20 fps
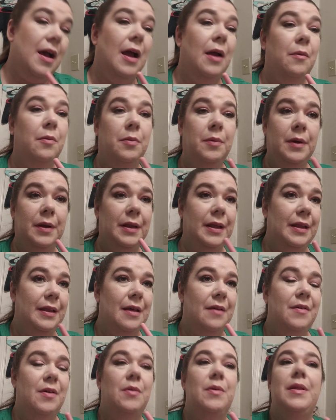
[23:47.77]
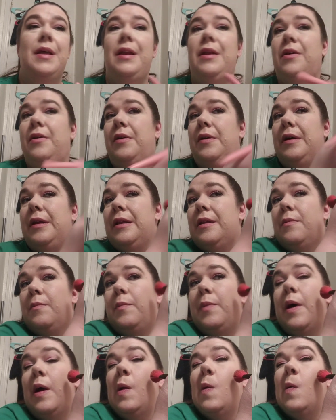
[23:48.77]
I really love it when they do it,
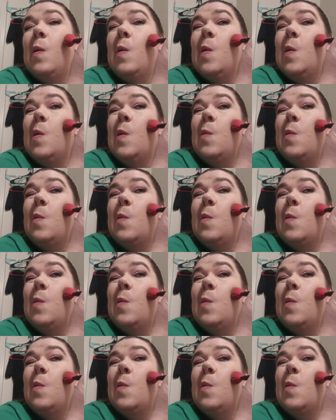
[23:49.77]
but